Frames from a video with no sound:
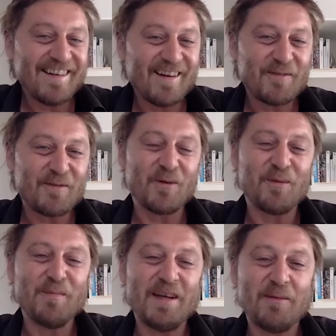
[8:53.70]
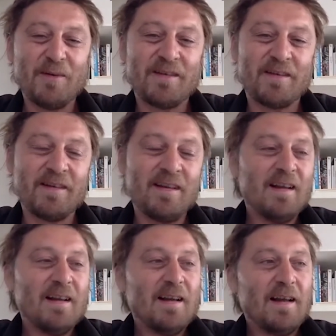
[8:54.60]
for many reasons,
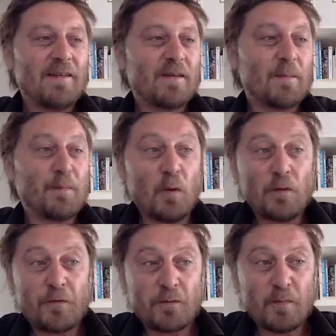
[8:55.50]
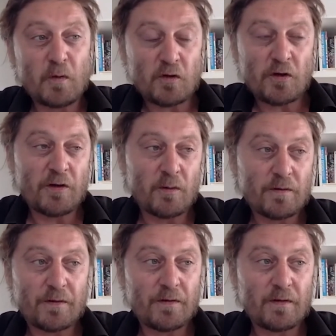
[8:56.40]
it's a perfect
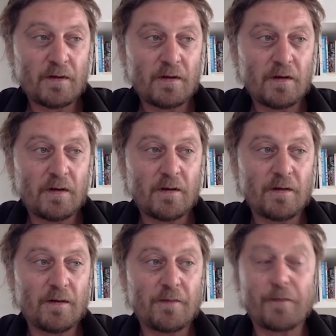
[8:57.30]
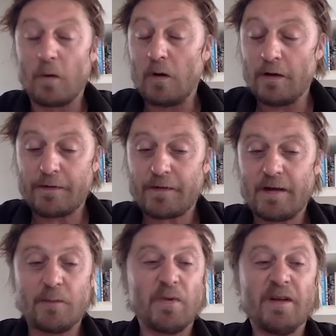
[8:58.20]
materials for us,
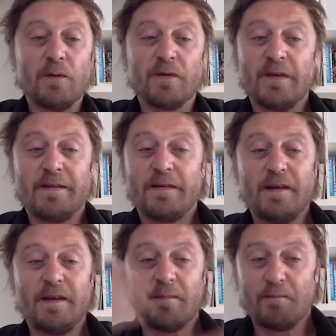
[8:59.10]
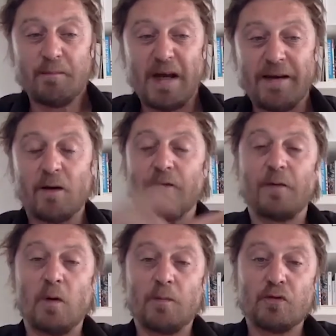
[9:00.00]
and we use it in many of
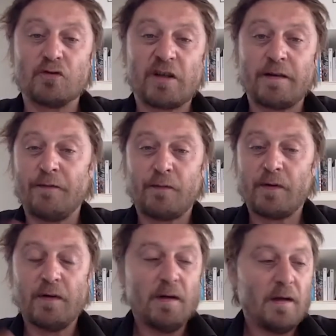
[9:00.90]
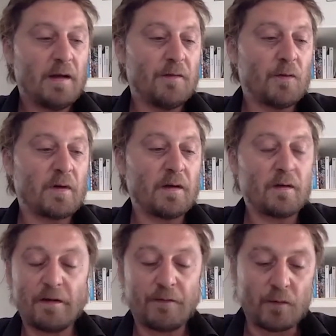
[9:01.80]
our projects. If
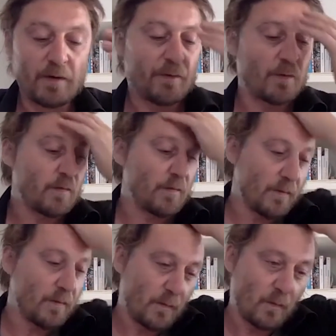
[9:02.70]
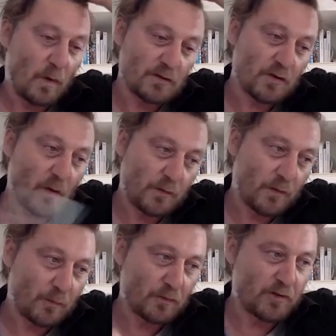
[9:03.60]
you watch all the projects